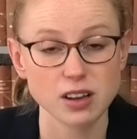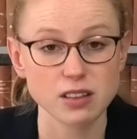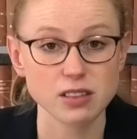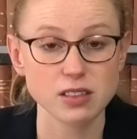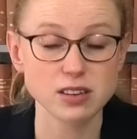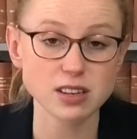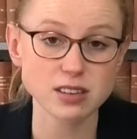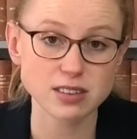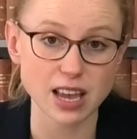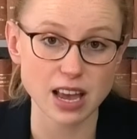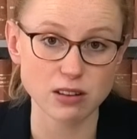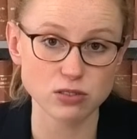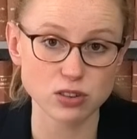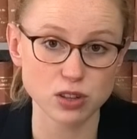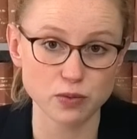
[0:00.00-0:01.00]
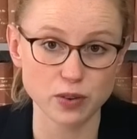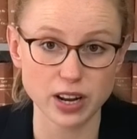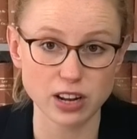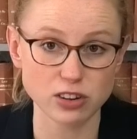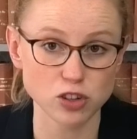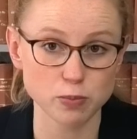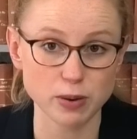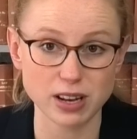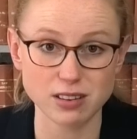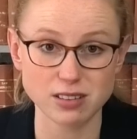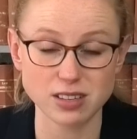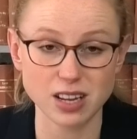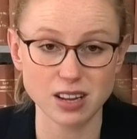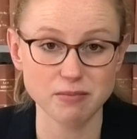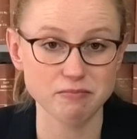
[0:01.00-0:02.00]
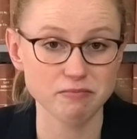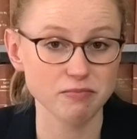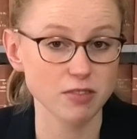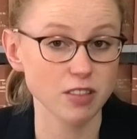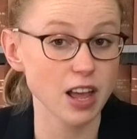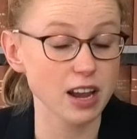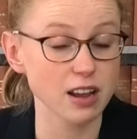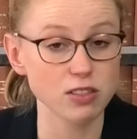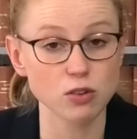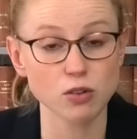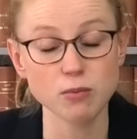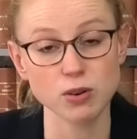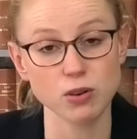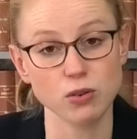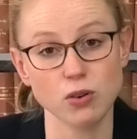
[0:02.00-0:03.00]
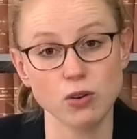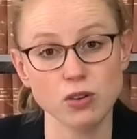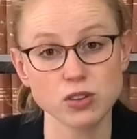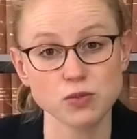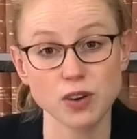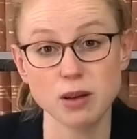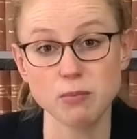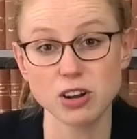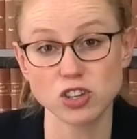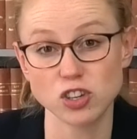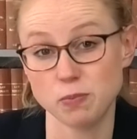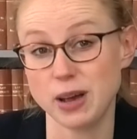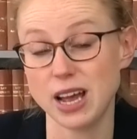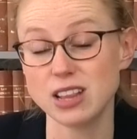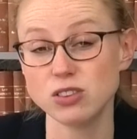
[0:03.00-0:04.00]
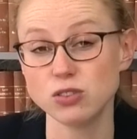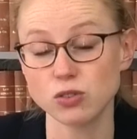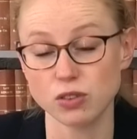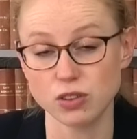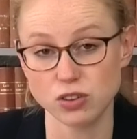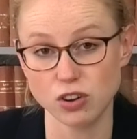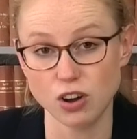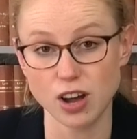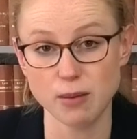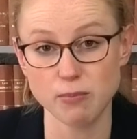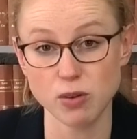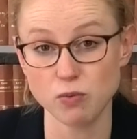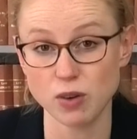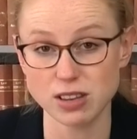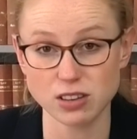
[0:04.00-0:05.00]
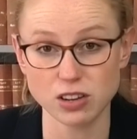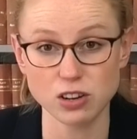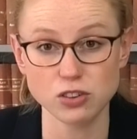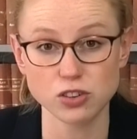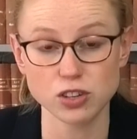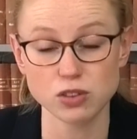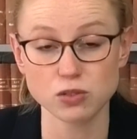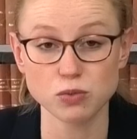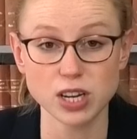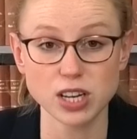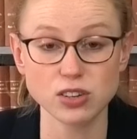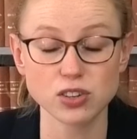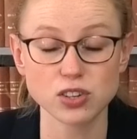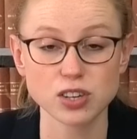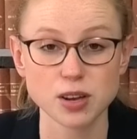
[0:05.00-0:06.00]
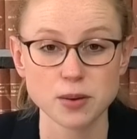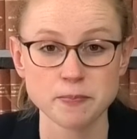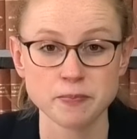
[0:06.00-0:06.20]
The discount to the financial penalty, like in the criminal courts, very much depends on the time that resolution is reached.